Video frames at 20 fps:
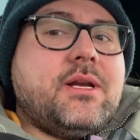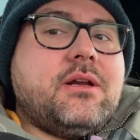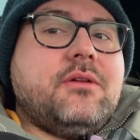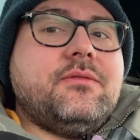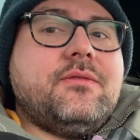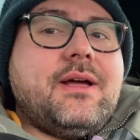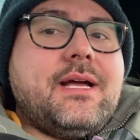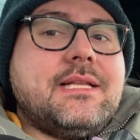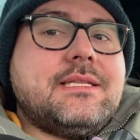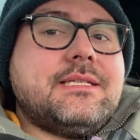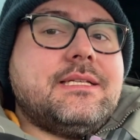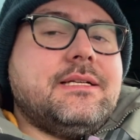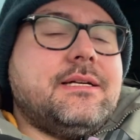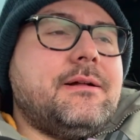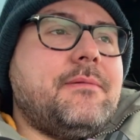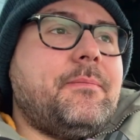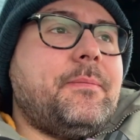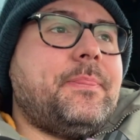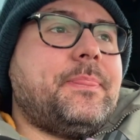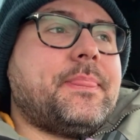on that
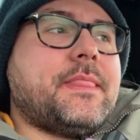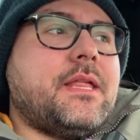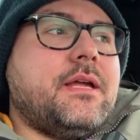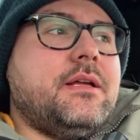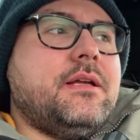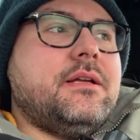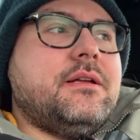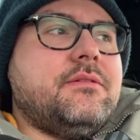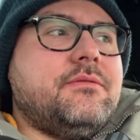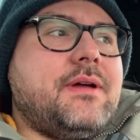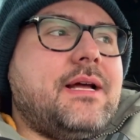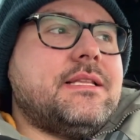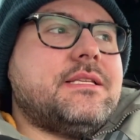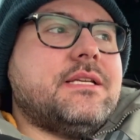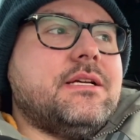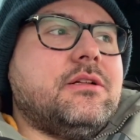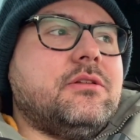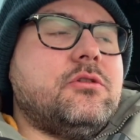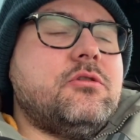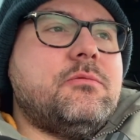
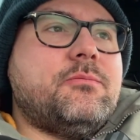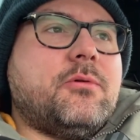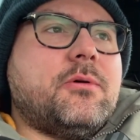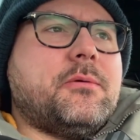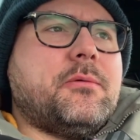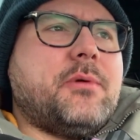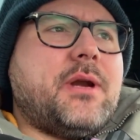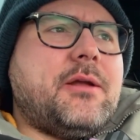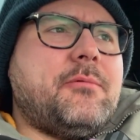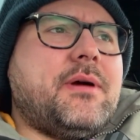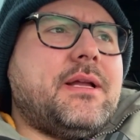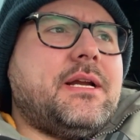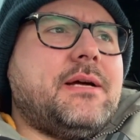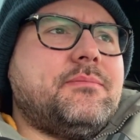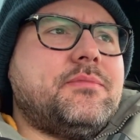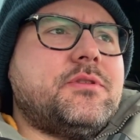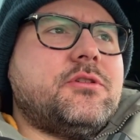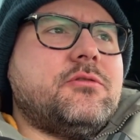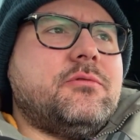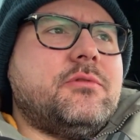loop where we went
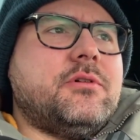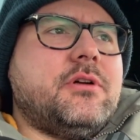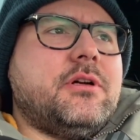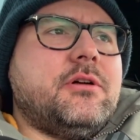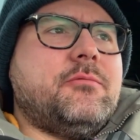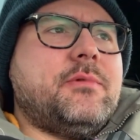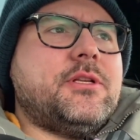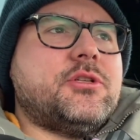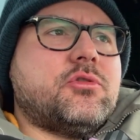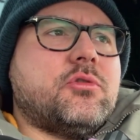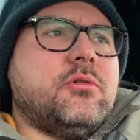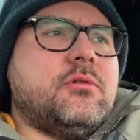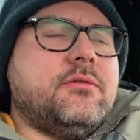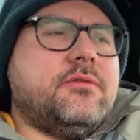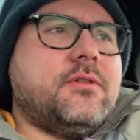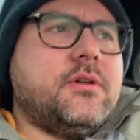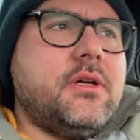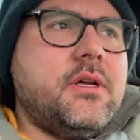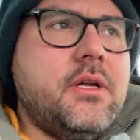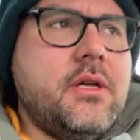up to, we
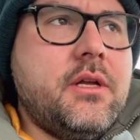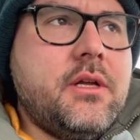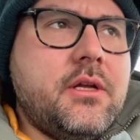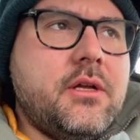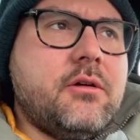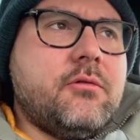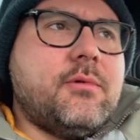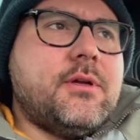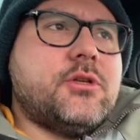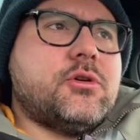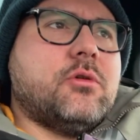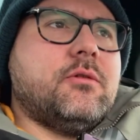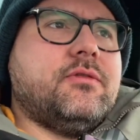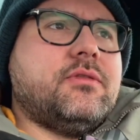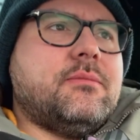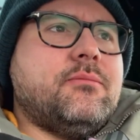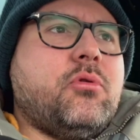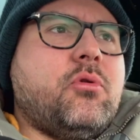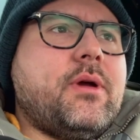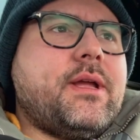drove
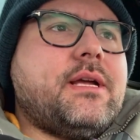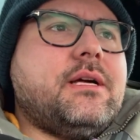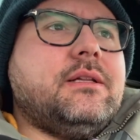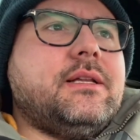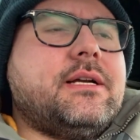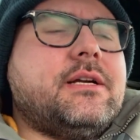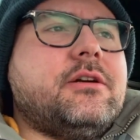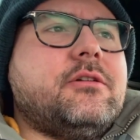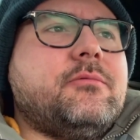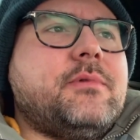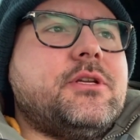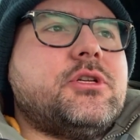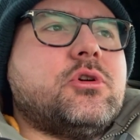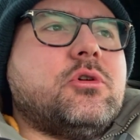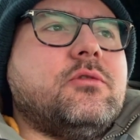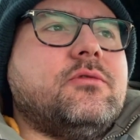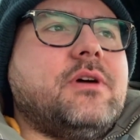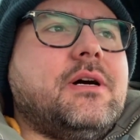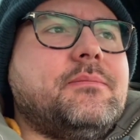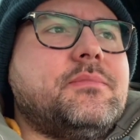from Point Claire, we
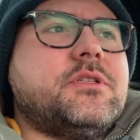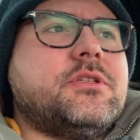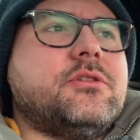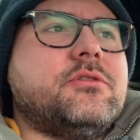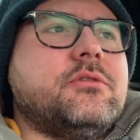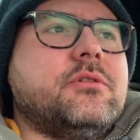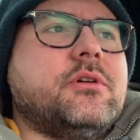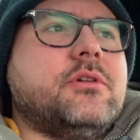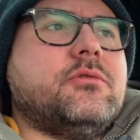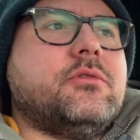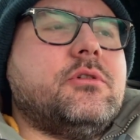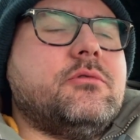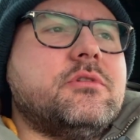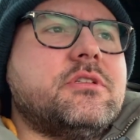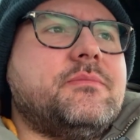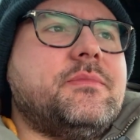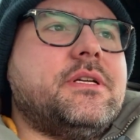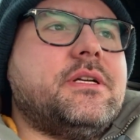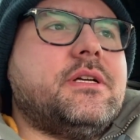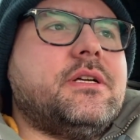drove up to
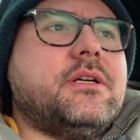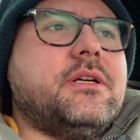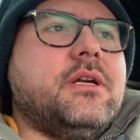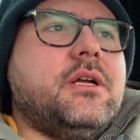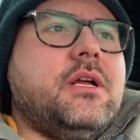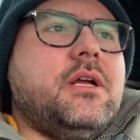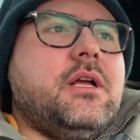Rosemere.